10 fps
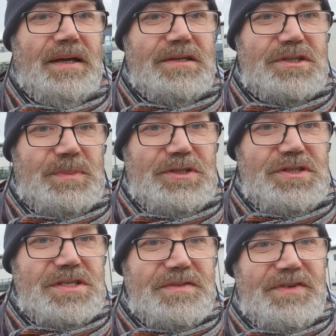
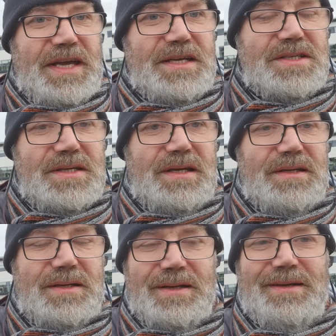Smudge's vet
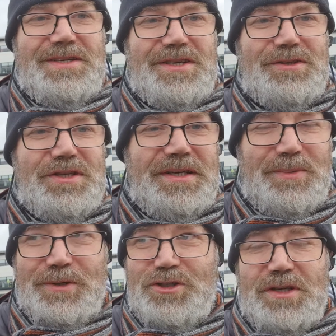surgery,
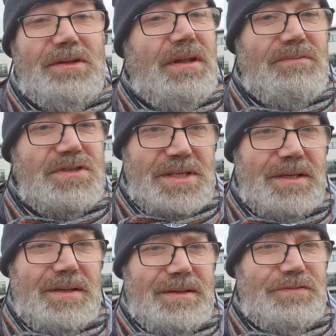which she loves
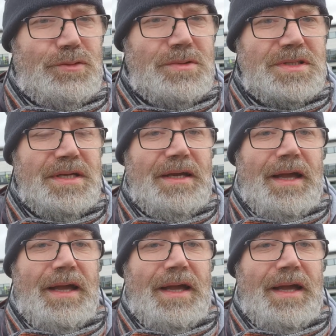dearly, of course,